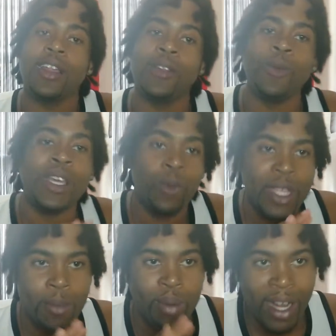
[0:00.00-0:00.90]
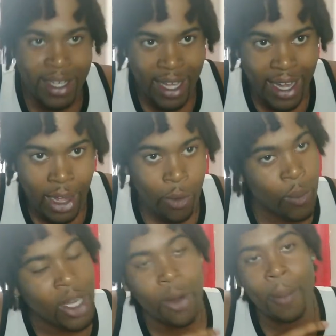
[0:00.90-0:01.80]
we bring that out.
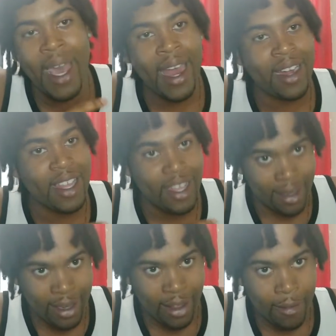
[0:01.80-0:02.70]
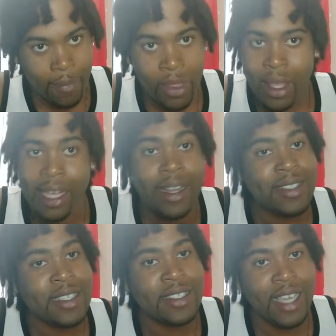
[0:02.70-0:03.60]
We don't mind hitting that. It
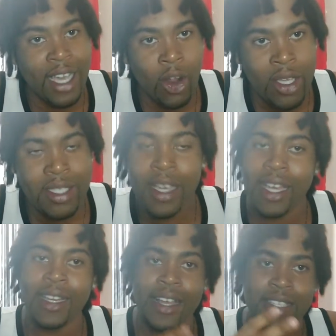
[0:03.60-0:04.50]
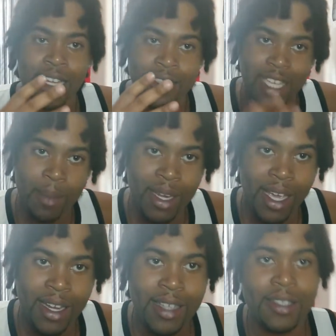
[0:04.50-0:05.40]
doesn't scare us. It doesn't
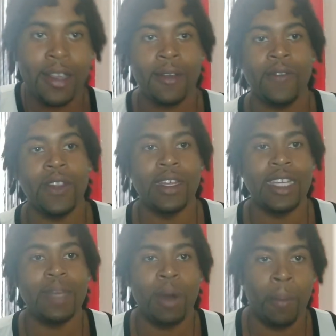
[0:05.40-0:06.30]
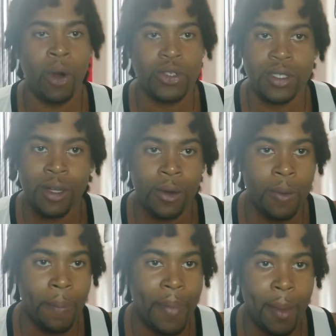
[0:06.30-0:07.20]
intimidate us. The deep
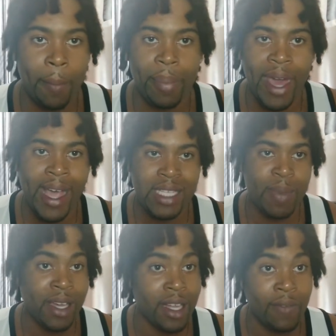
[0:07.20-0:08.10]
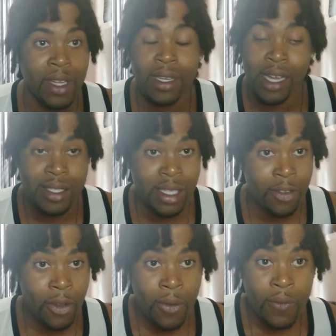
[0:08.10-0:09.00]
emotional aspect of it doesn't
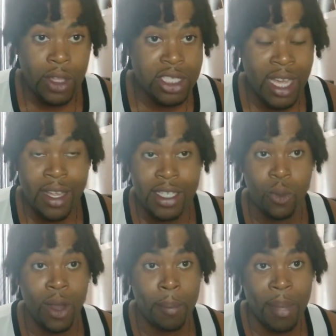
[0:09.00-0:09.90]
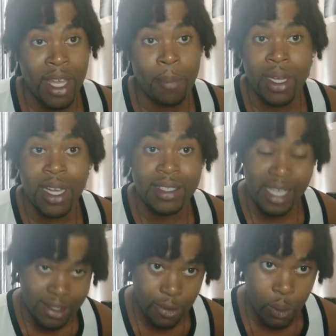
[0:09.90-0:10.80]
shake us one bit, because
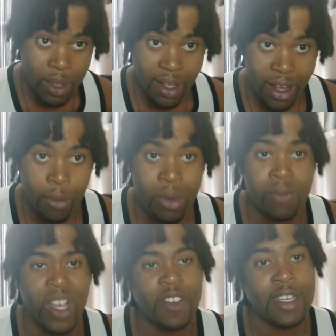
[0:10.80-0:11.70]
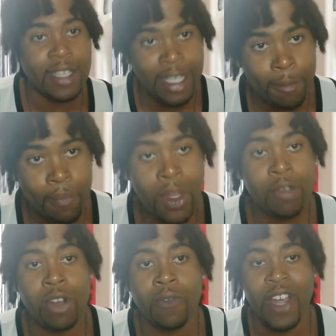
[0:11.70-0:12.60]
that's who we are. We're very deep.
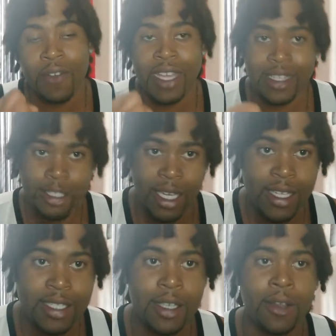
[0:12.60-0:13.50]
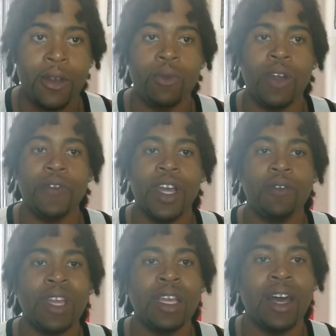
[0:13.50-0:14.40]
We're very intense. We're
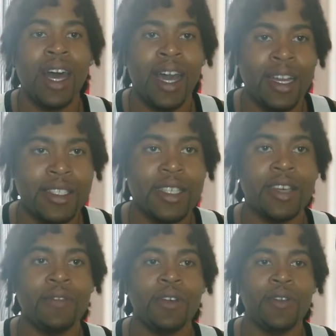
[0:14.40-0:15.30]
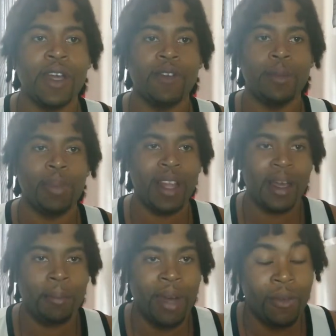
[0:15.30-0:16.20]
very honest, and we're very
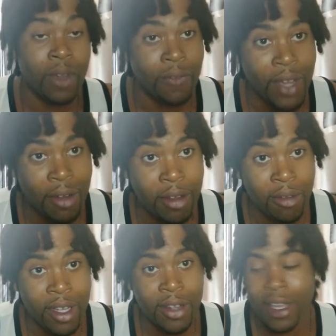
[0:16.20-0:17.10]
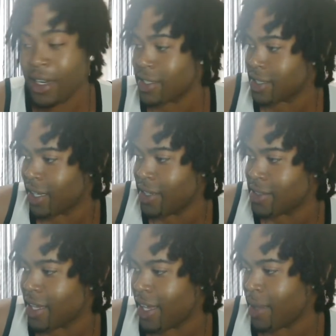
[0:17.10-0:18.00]
blunt, but we're very real at the same
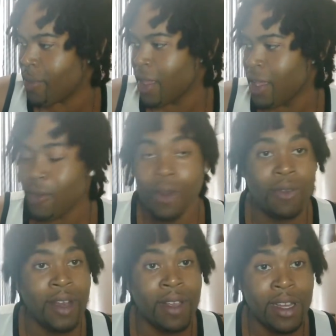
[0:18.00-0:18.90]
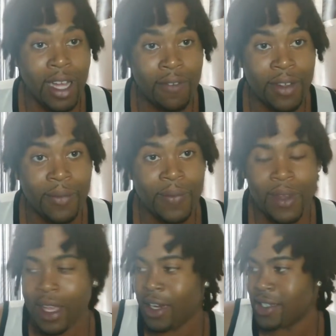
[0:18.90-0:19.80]
time. We're very loving
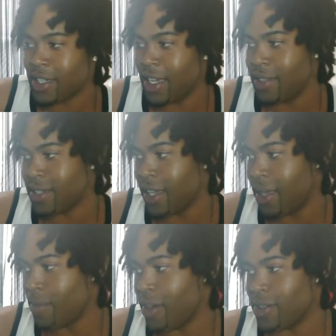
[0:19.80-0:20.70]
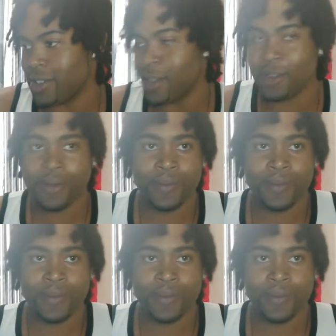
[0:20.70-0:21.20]
at the same time also.